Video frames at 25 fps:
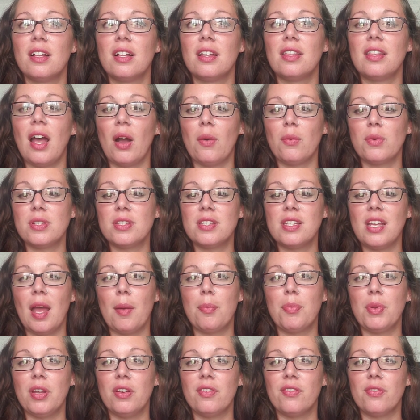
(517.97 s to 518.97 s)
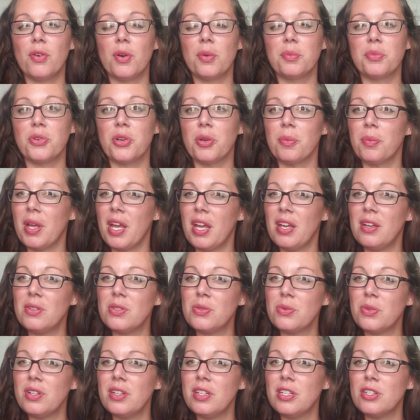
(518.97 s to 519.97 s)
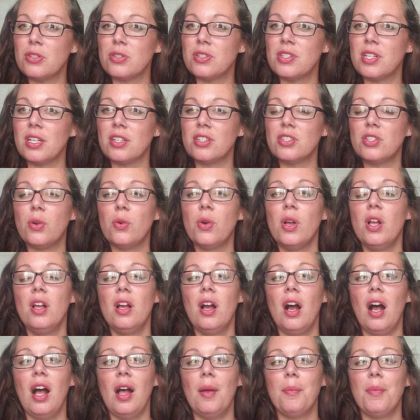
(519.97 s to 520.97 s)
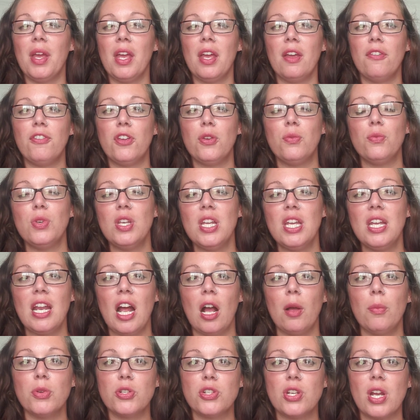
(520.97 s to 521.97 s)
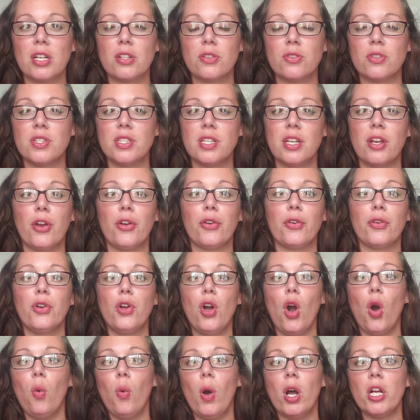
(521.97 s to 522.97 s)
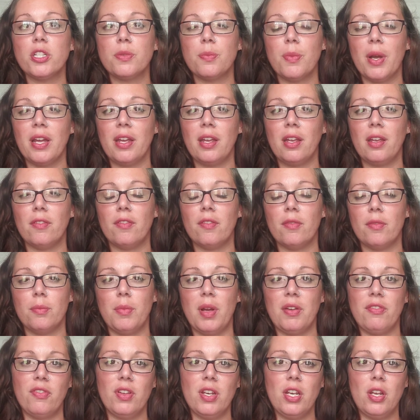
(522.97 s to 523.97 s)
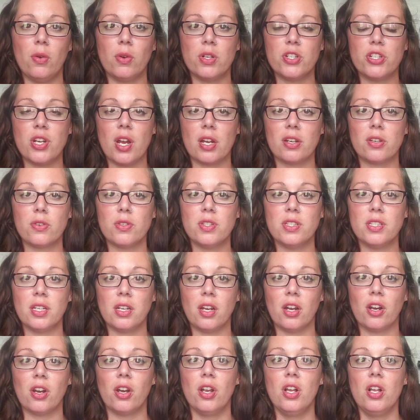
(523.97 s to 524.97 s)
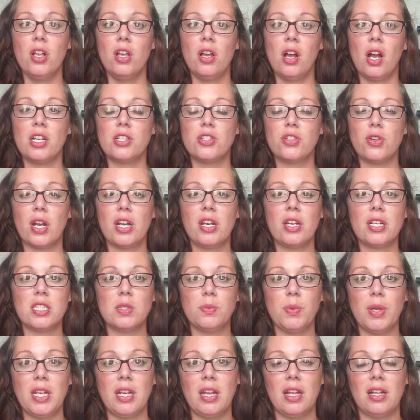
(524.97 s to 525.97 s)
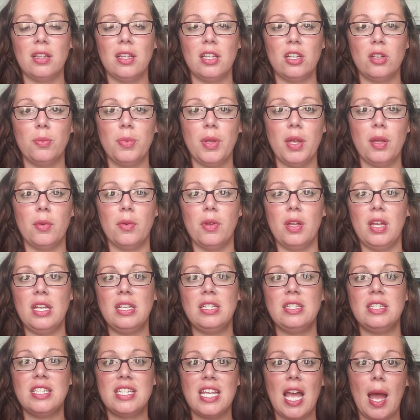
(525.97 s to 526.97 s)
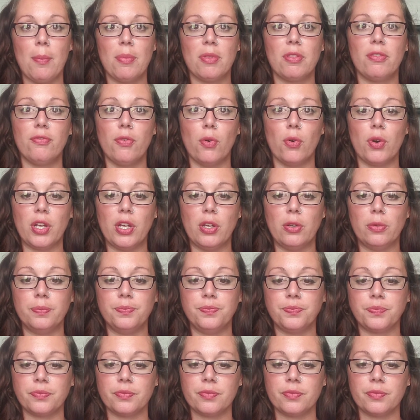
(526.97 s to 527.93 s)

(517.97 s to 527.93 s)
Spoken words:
That was the epi-informed group. It was really interesting. So if you need help with Schachter and Singer, go watch my video on Schachter and Singer. I try to explain it a little bit in depth for you.